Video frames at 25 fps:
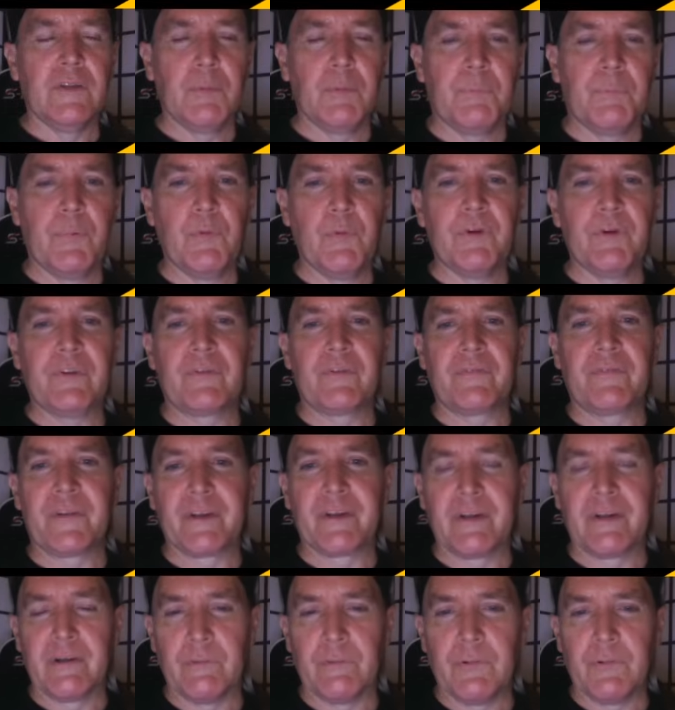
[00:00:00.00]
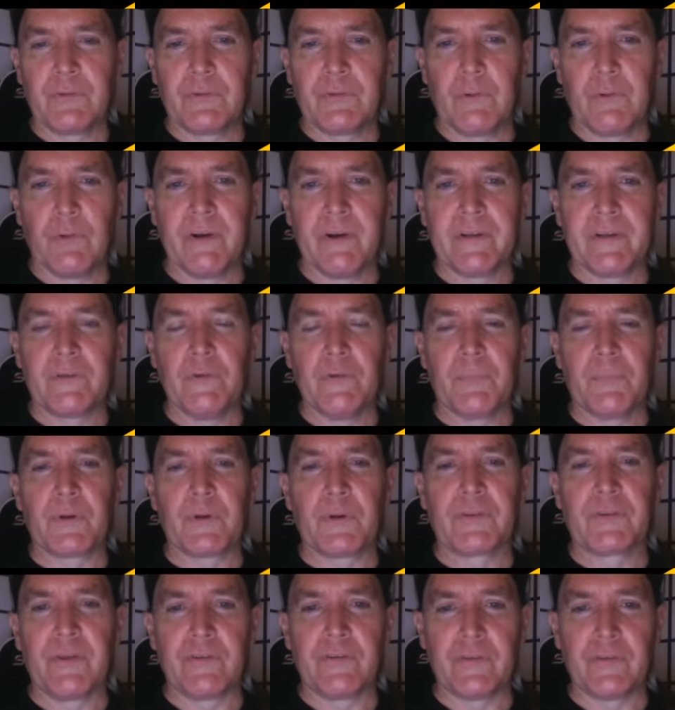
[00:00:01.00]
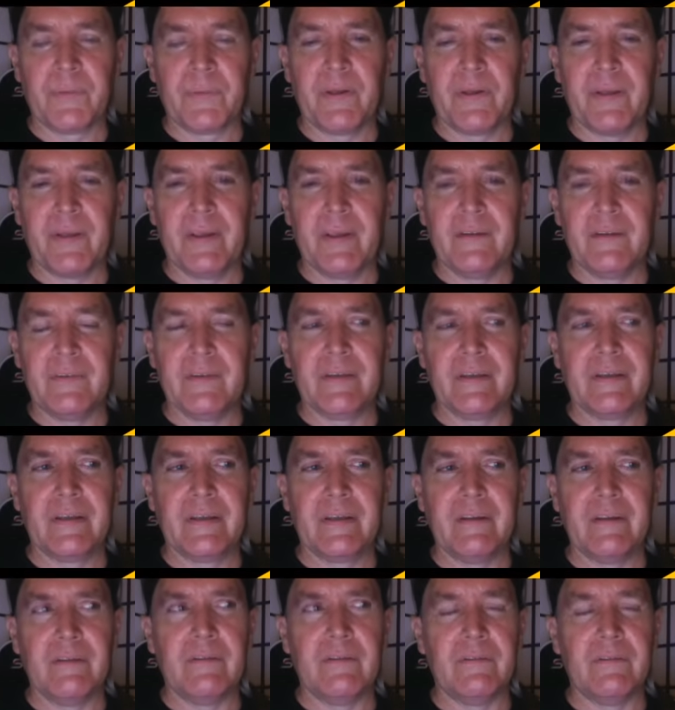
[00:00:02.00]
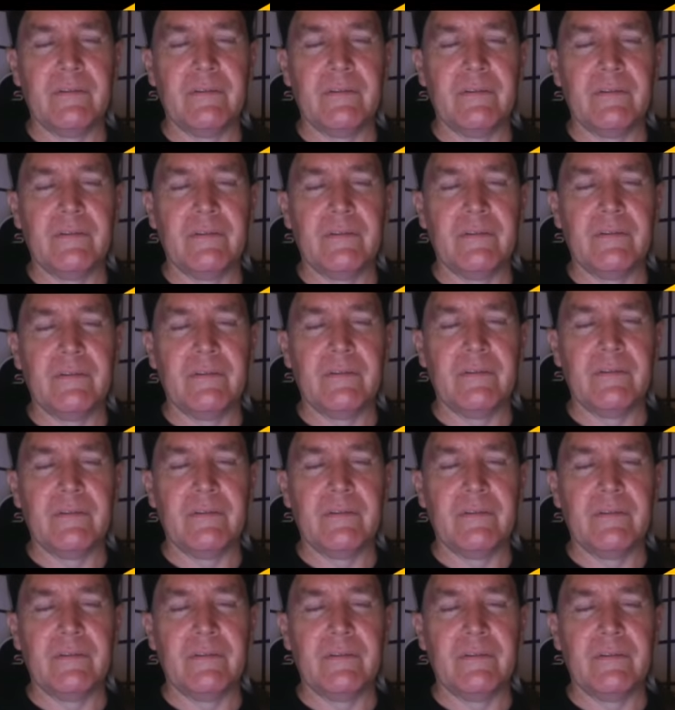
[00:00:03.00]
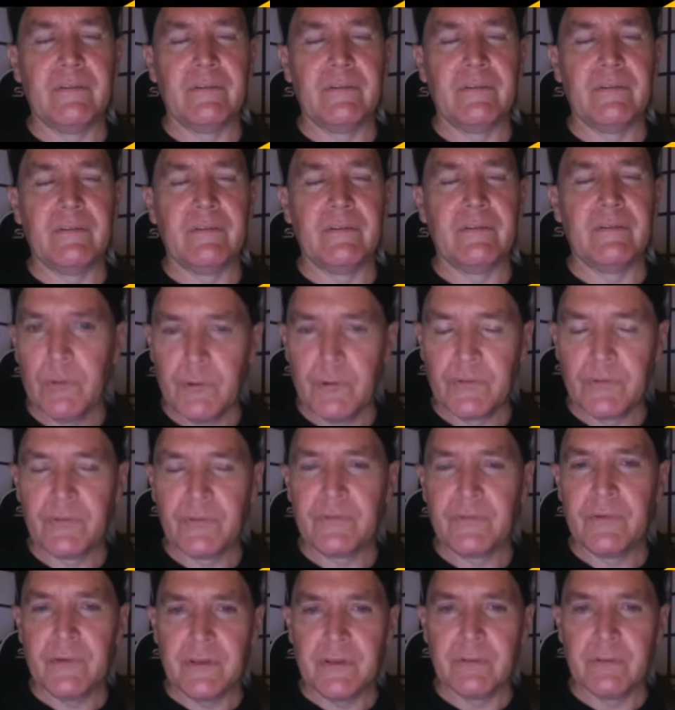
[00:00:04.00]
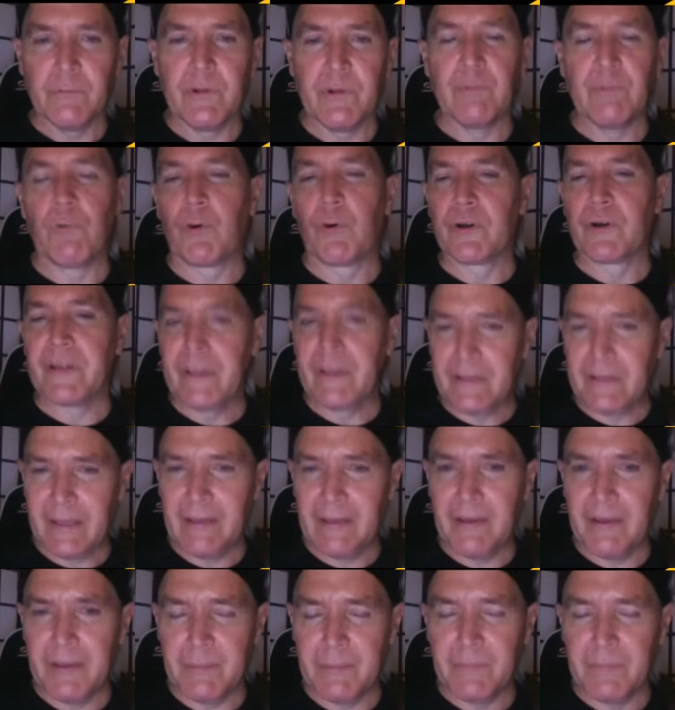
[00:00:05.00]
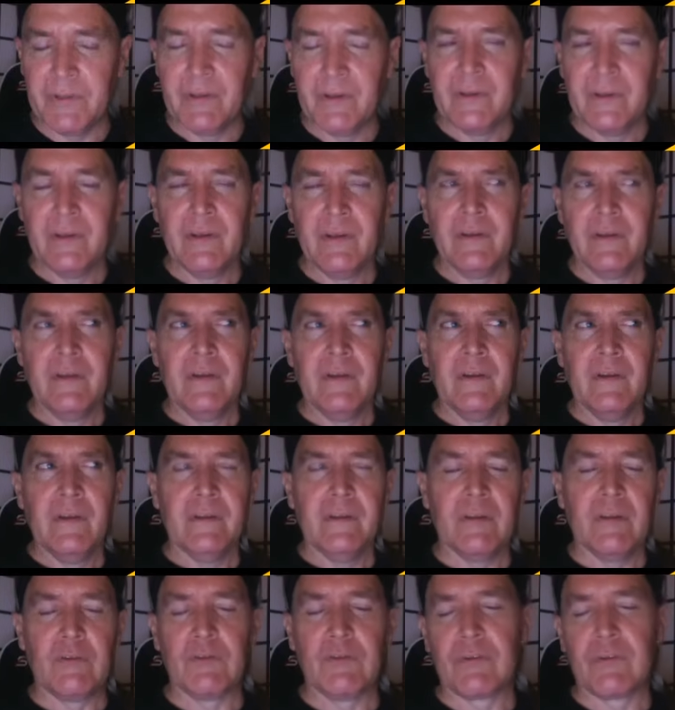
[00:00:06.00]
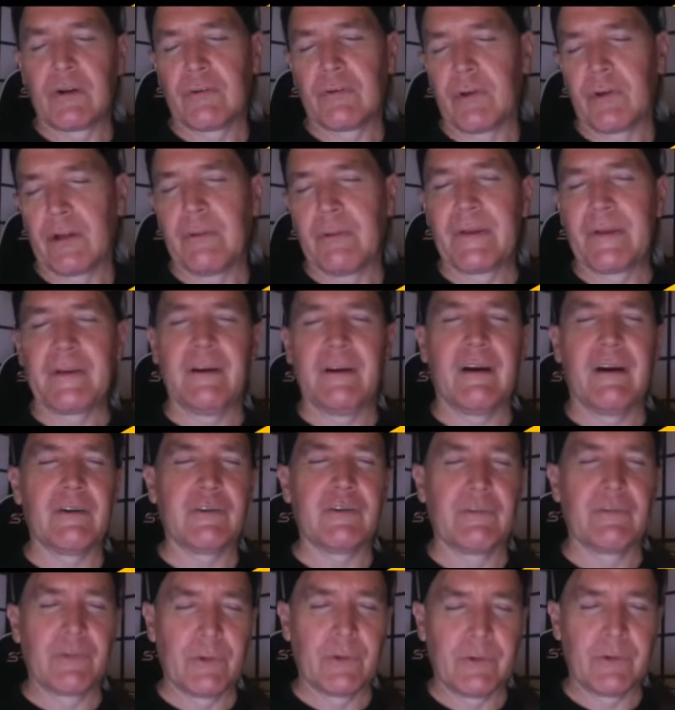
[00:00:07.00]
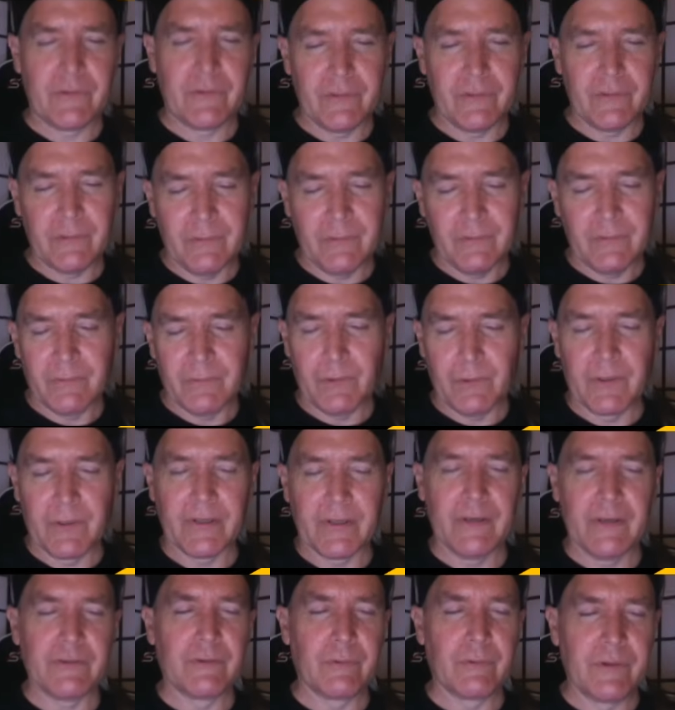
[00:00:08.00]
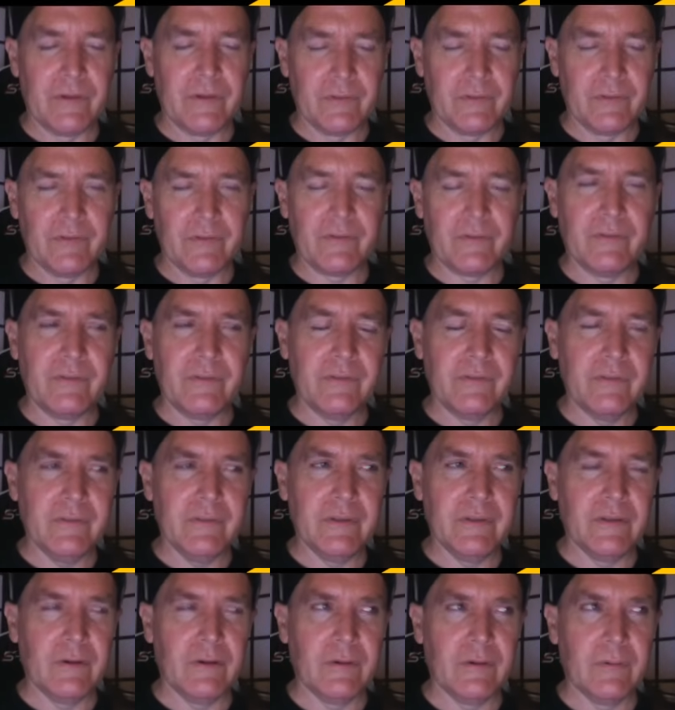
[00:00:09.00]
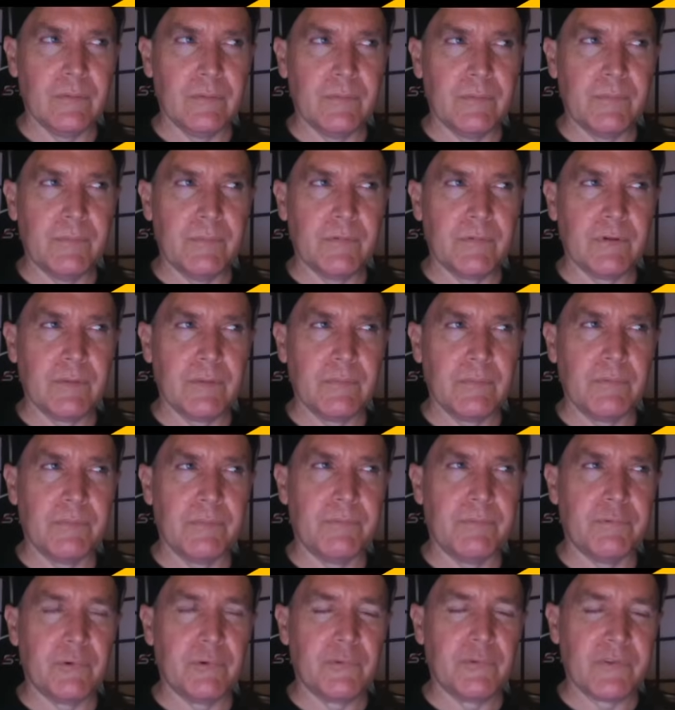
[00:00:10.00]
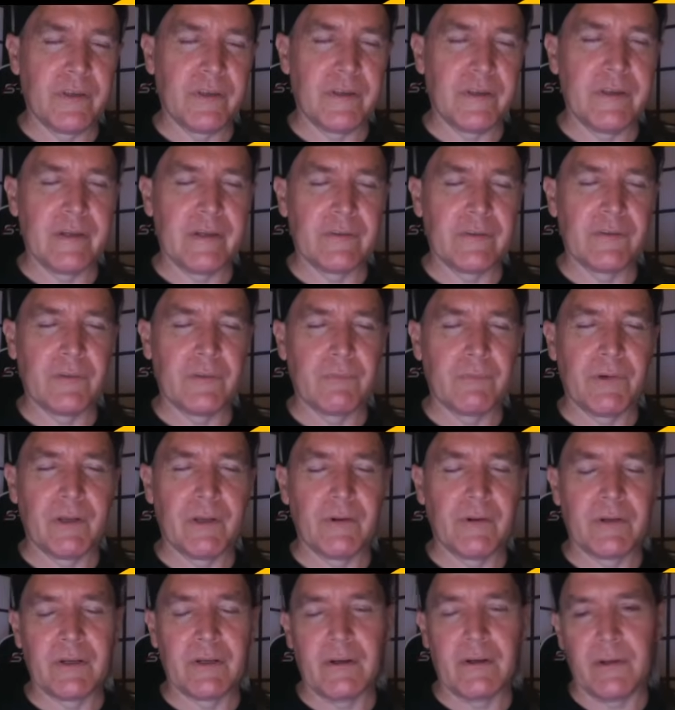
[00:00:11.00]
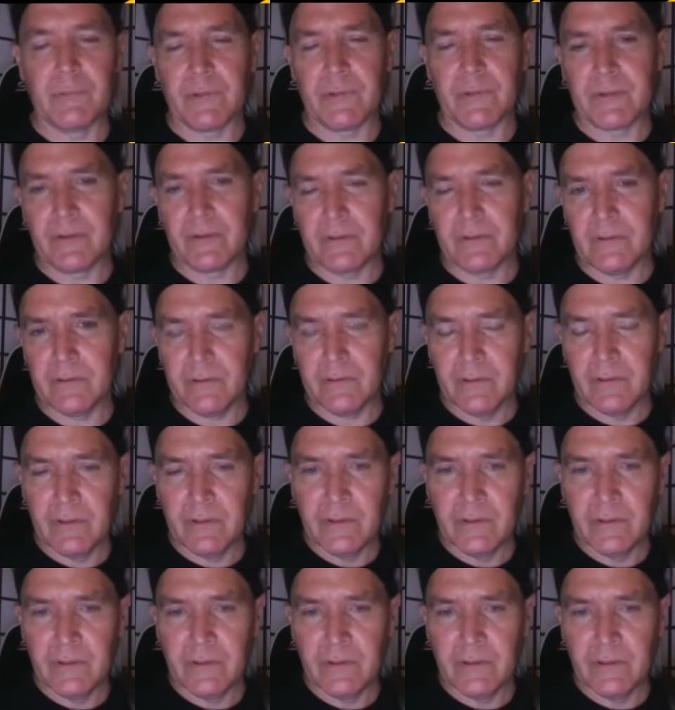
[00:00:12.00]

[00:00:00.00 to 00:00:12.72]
The Bundeswehr was going to participate in their deployment and use when War Day came. This was incredibly controversial for all kinds of reasons you know, some prosaic, some rather complicated.